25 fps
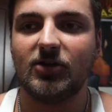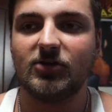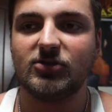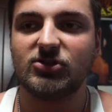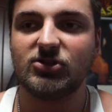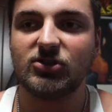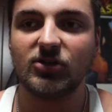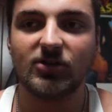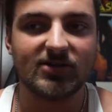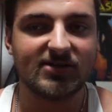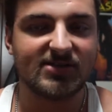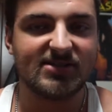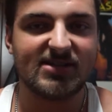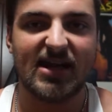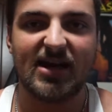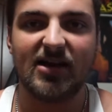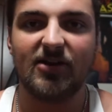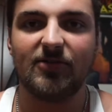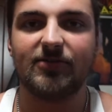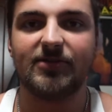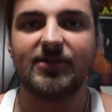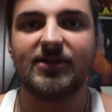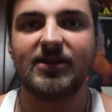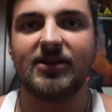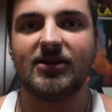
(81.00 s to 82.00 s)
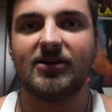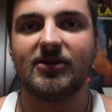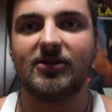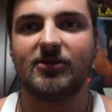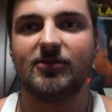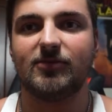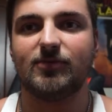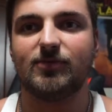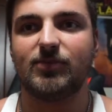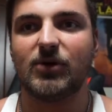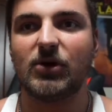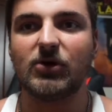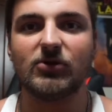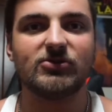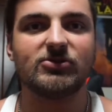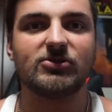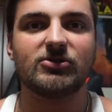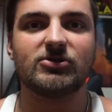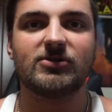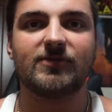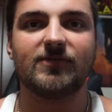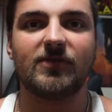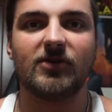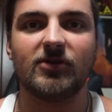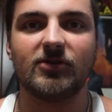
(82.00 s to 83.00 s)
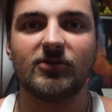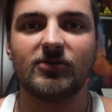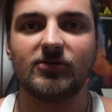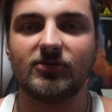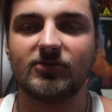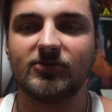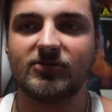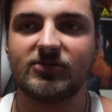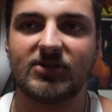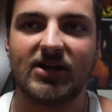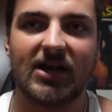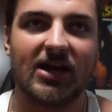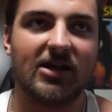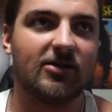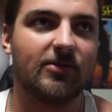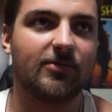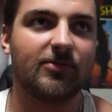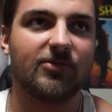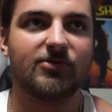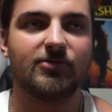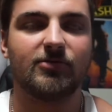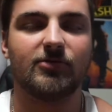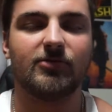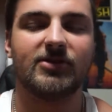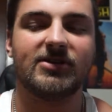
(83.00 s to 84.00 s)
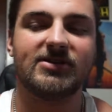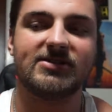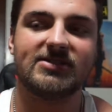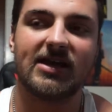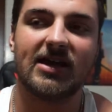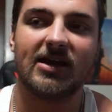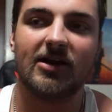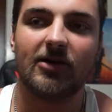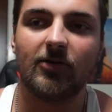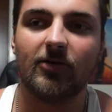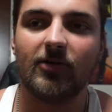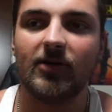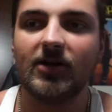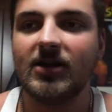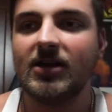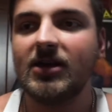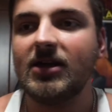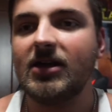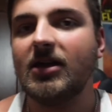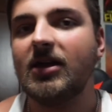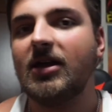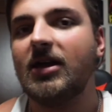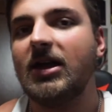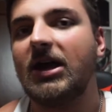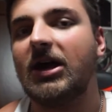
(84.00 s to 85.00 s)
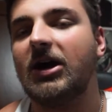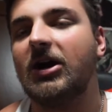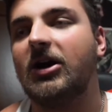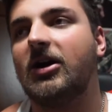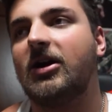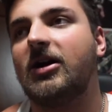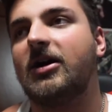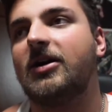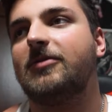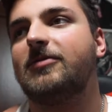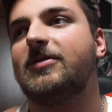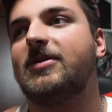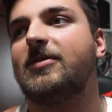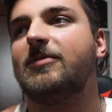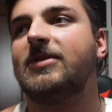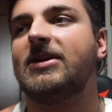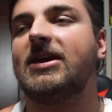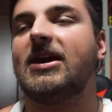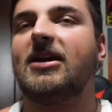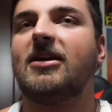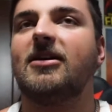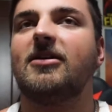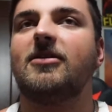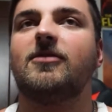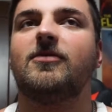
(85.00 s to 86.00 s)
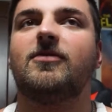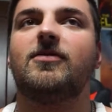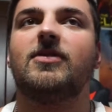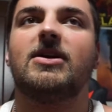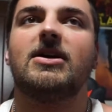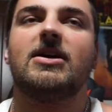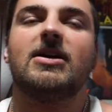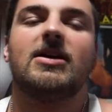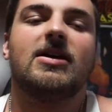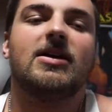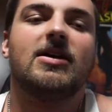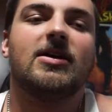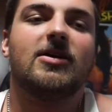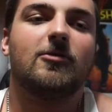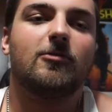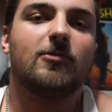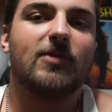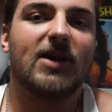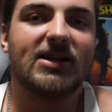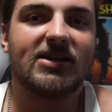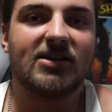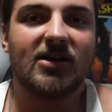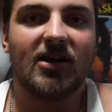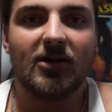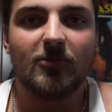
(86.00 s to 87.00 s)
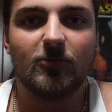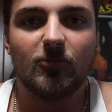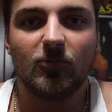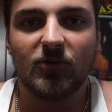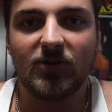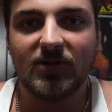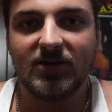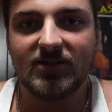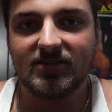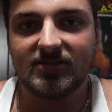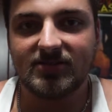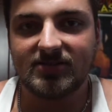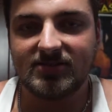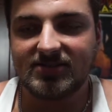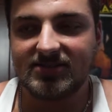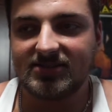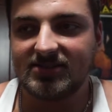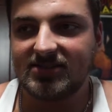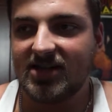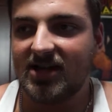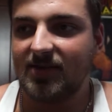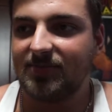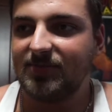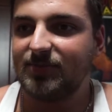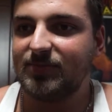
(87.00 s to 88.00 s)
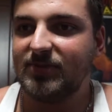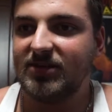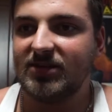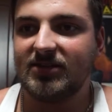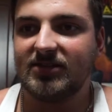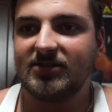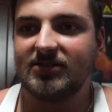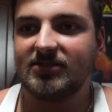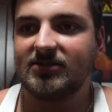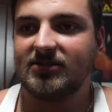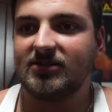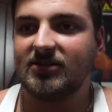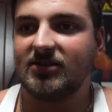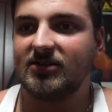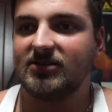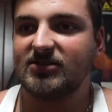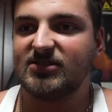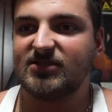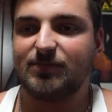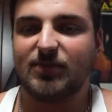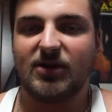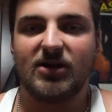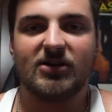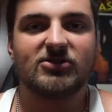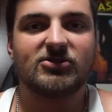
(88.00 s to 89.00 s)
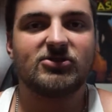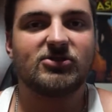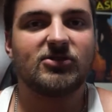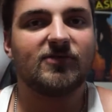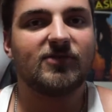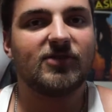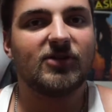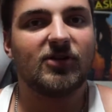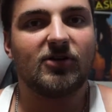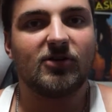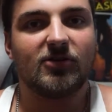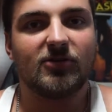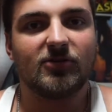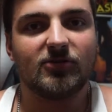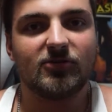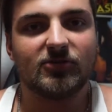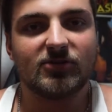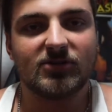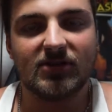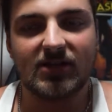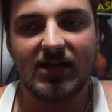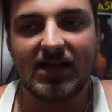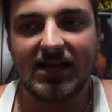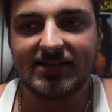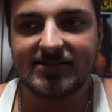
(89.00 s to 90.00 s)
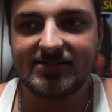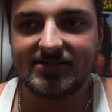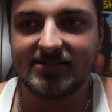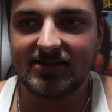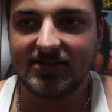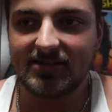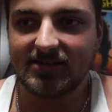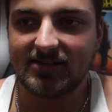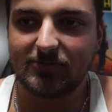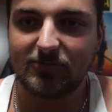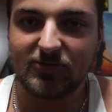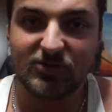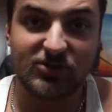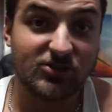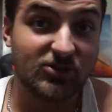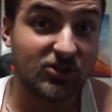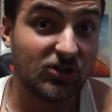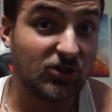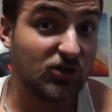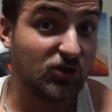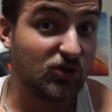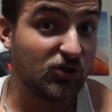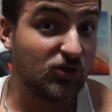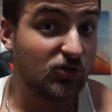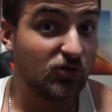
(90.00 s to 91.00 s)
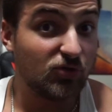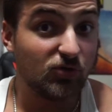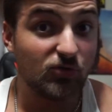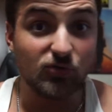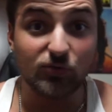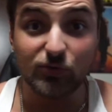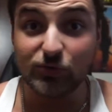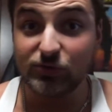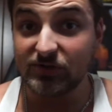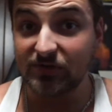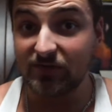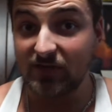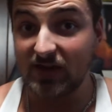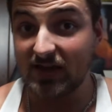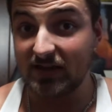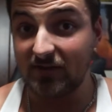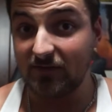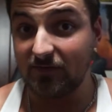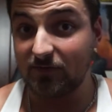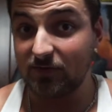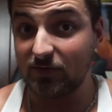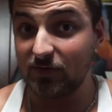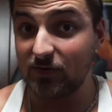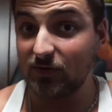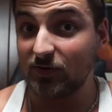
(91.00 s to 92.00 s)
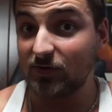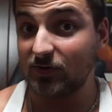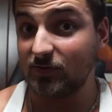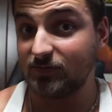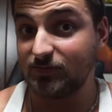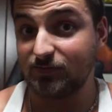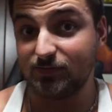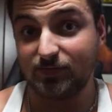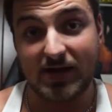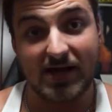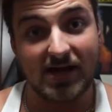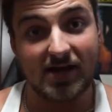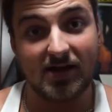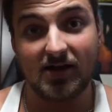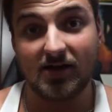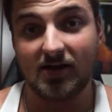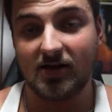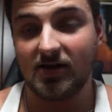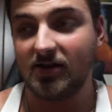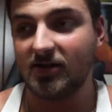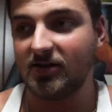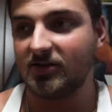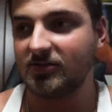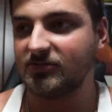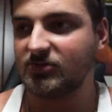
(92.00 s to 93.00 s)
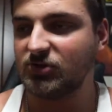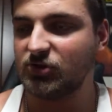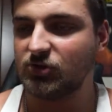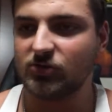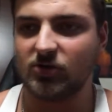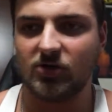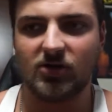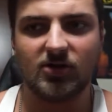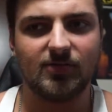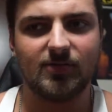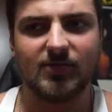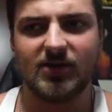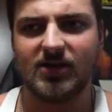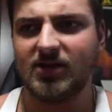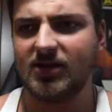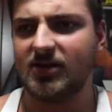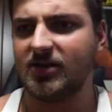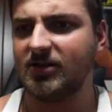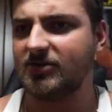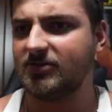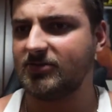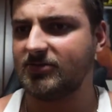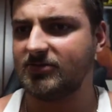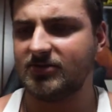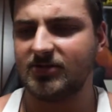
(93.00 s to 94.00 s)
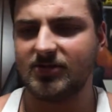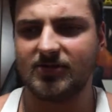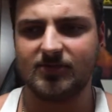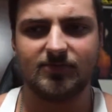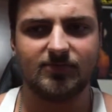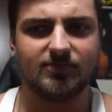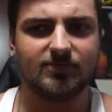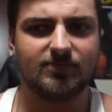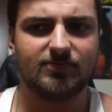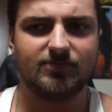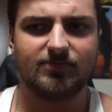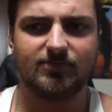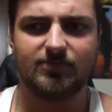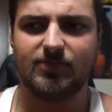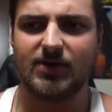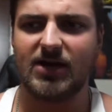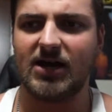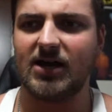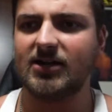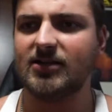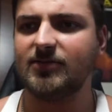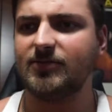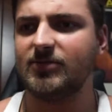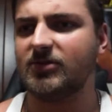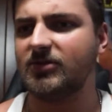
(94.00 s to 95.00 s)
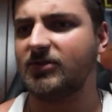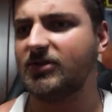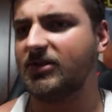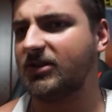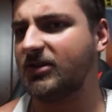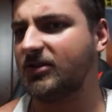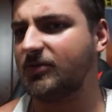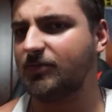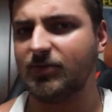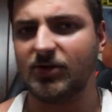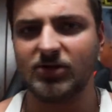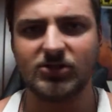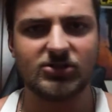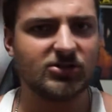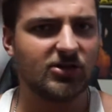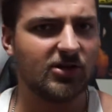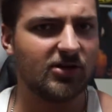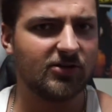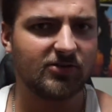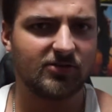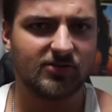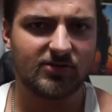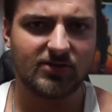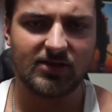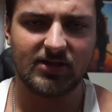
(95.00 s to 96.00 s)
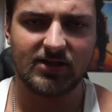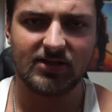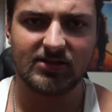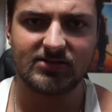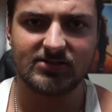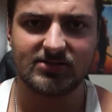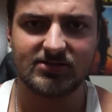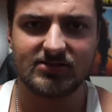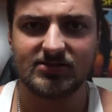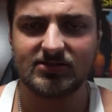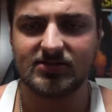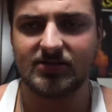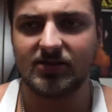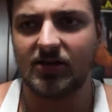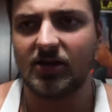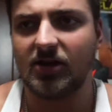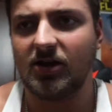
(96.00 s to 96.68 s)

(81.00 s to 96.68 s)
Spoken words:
took down their posters of Arnold. Callum threw his out. Then we have Redcon 1 stops being a sponsor of the Arnold Classic, which is a huge event for strongman and bodybuilding and a bunch of other things.